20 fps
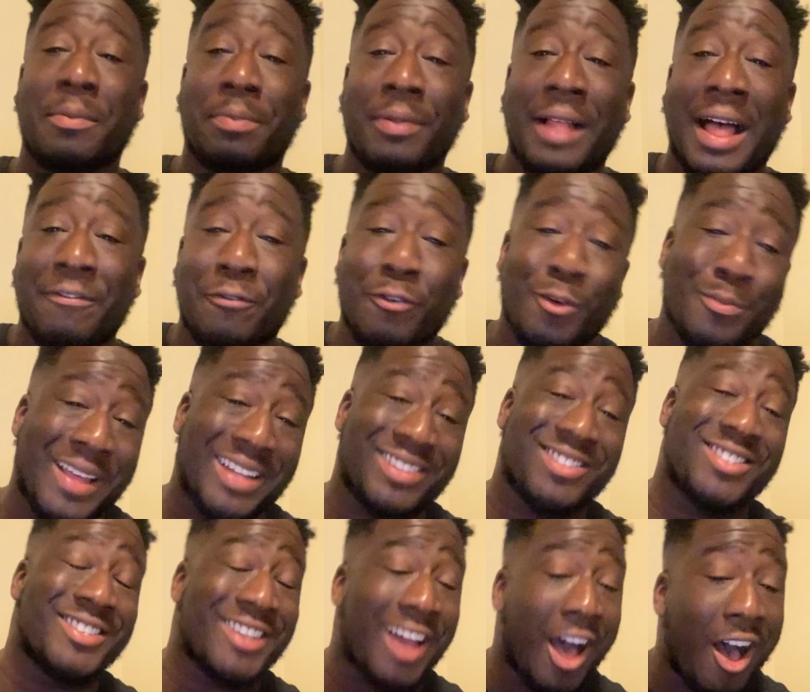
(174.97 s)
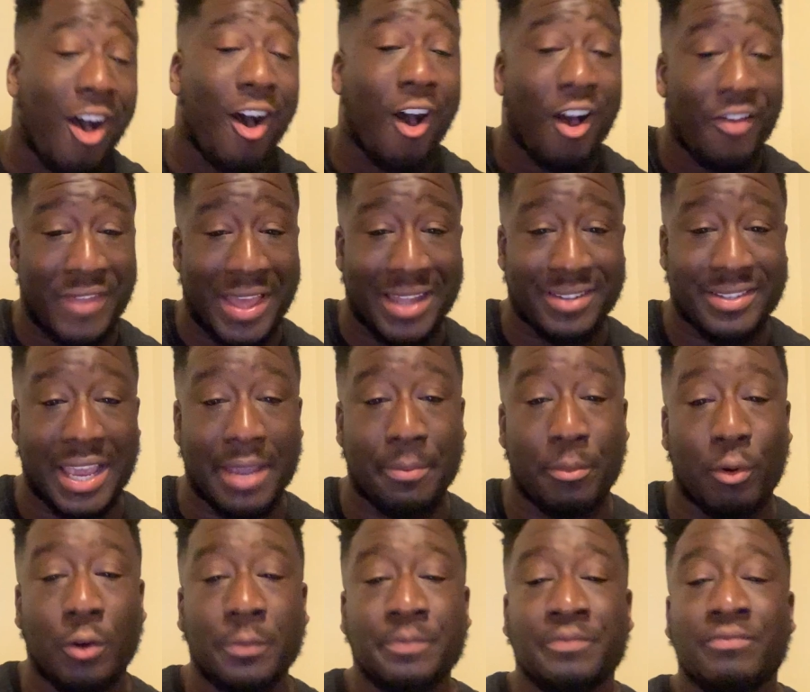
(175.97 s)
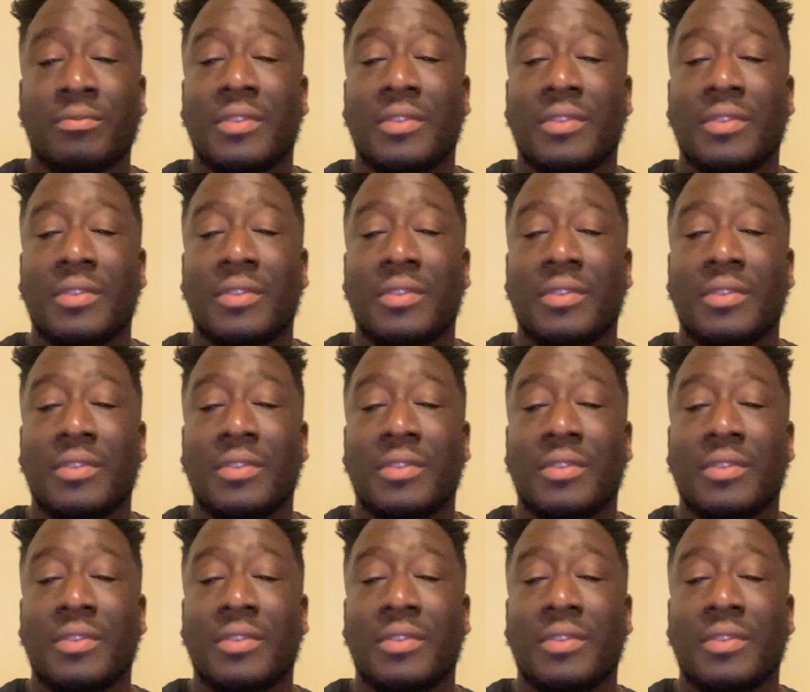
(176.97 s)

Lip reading: platform that's not on that table.